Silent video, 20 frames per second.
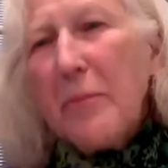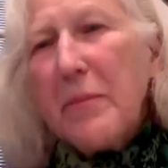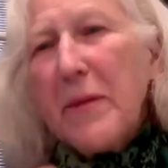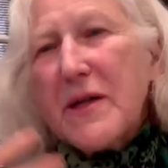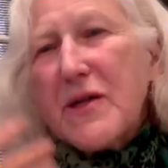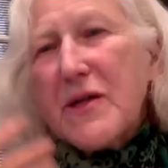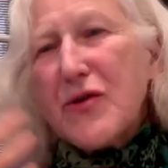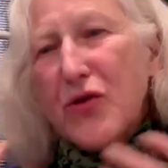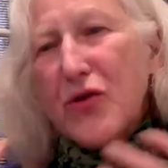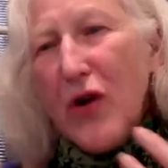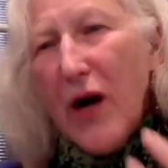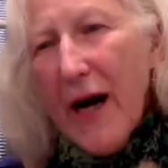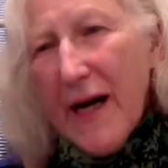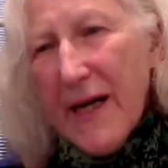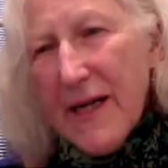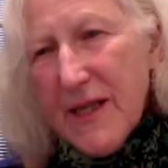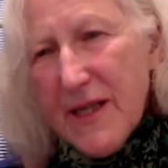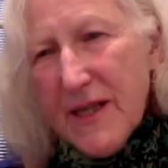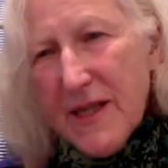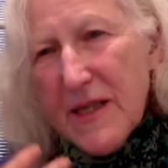but
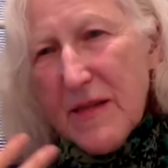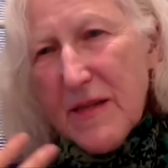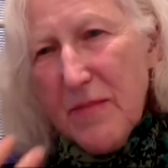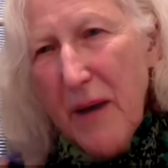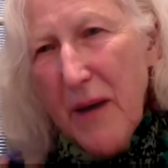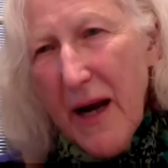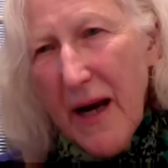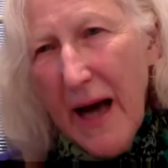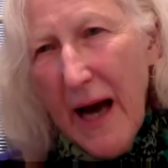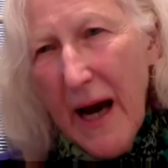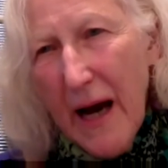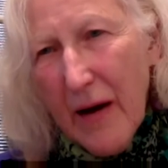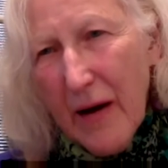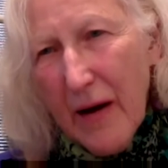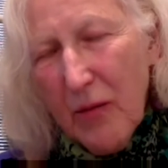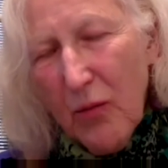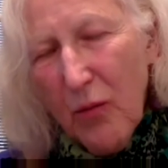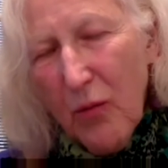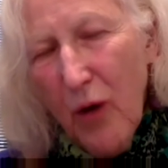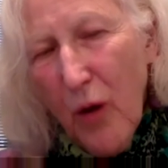tried to spell out
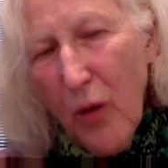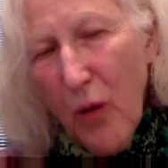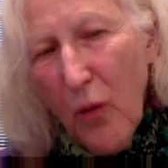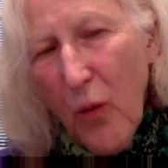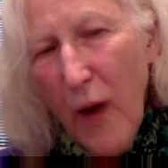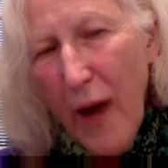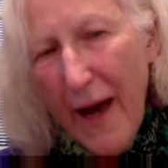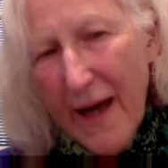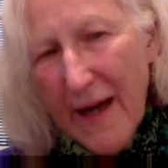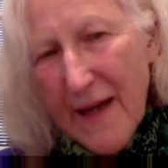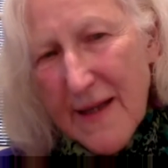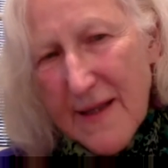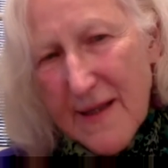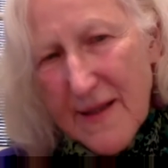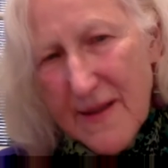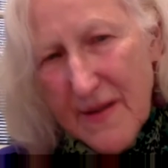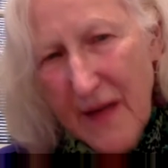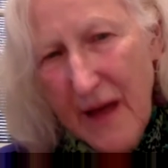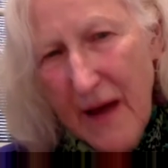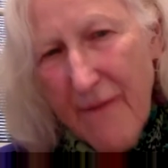in what
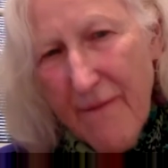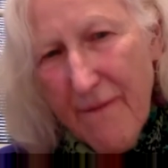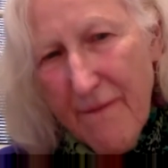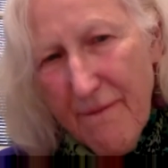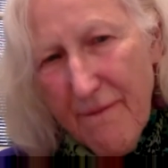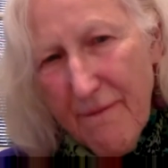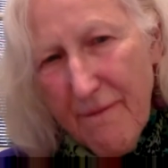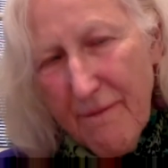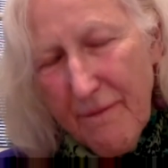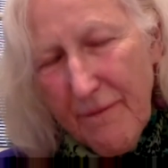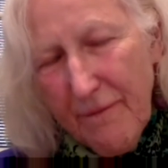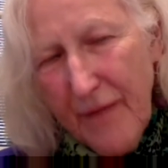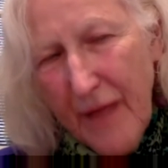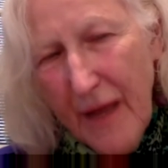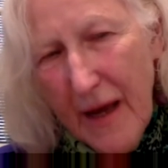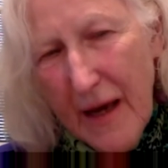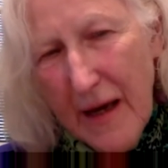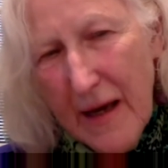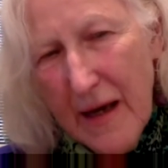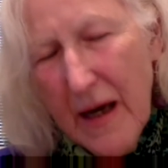ways they
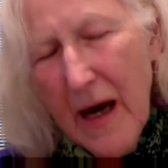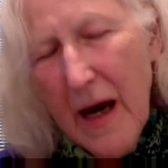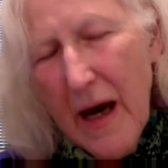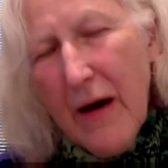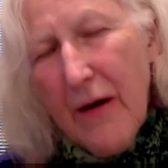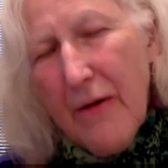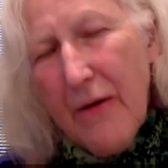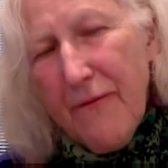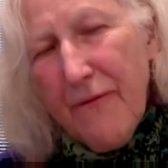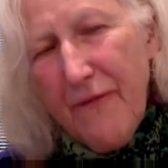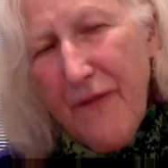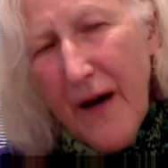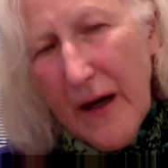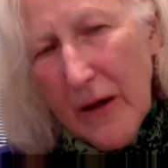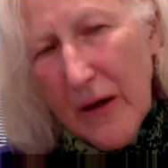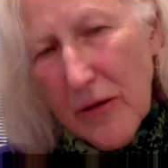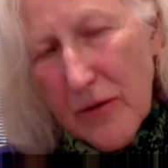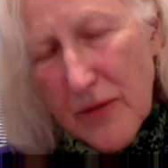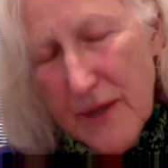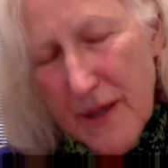they
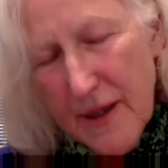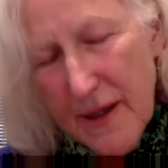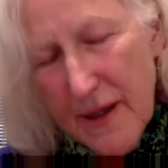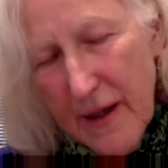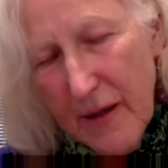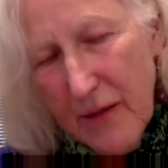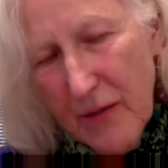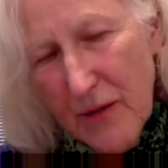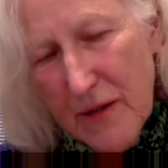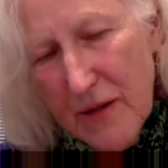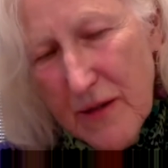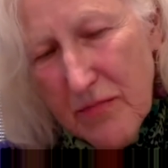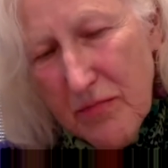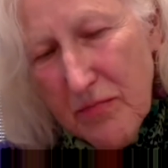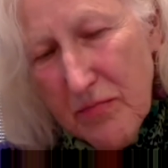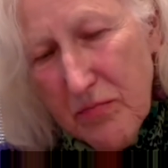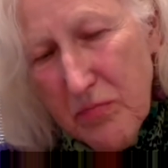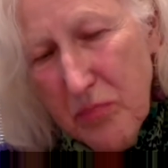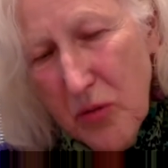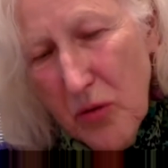felt it was
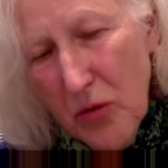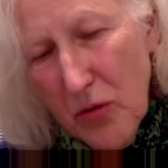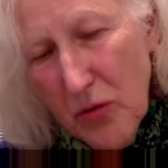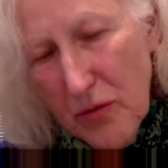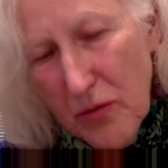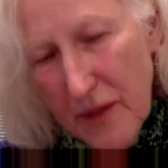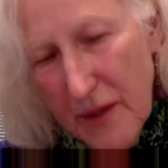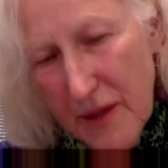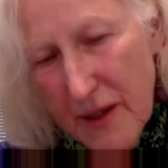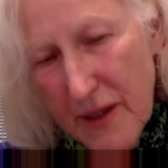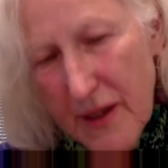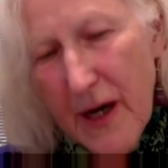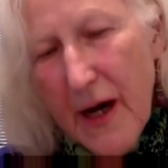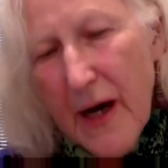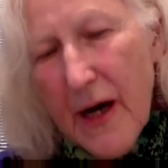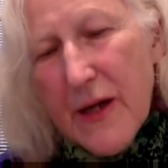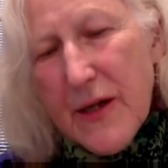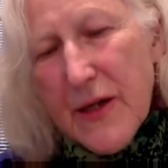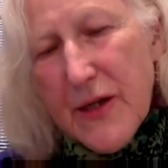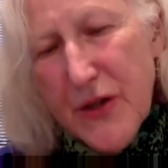important
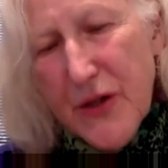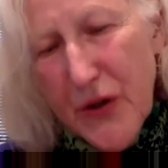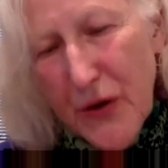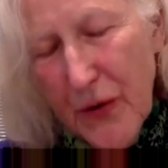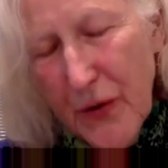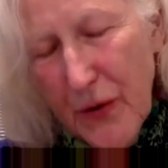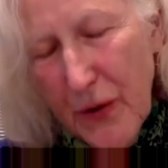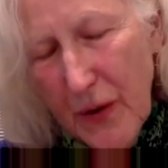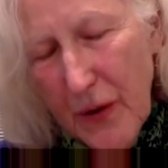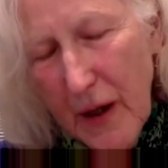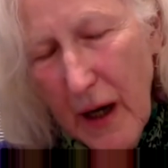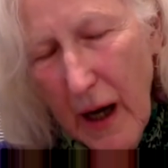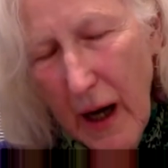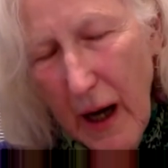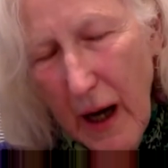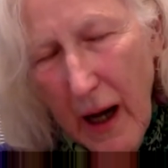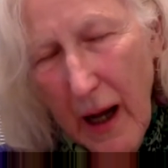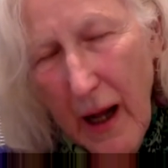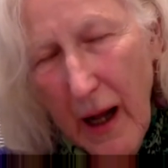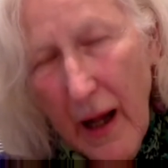to
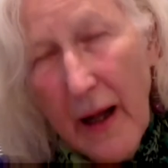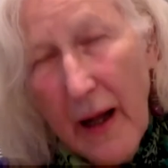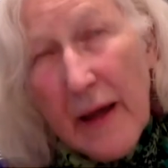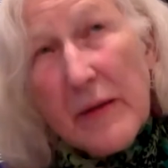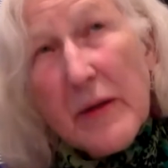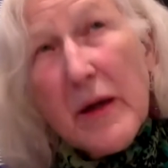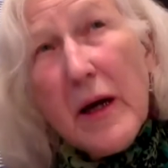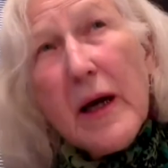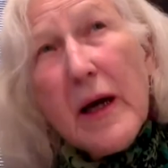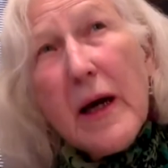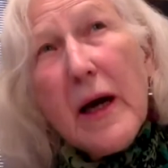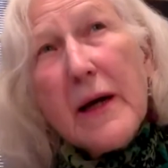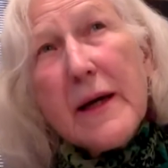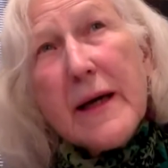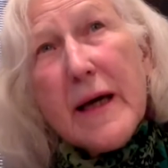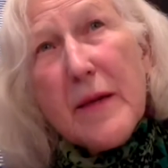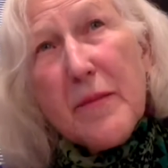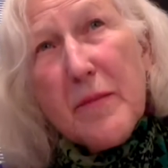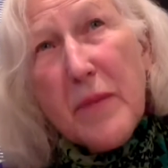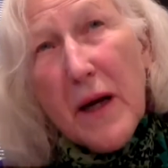uh,
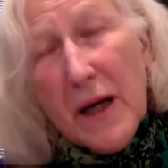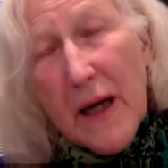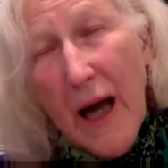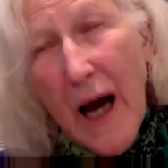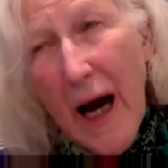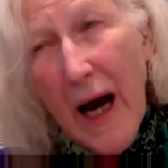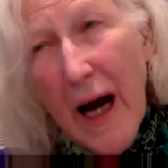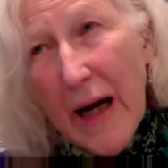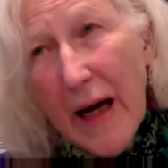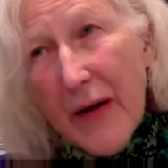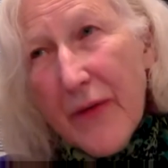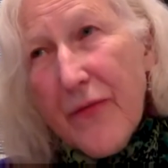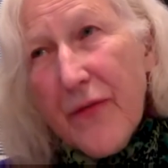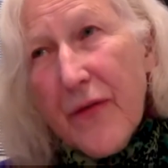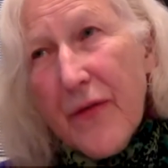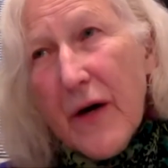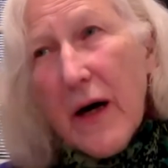keep alive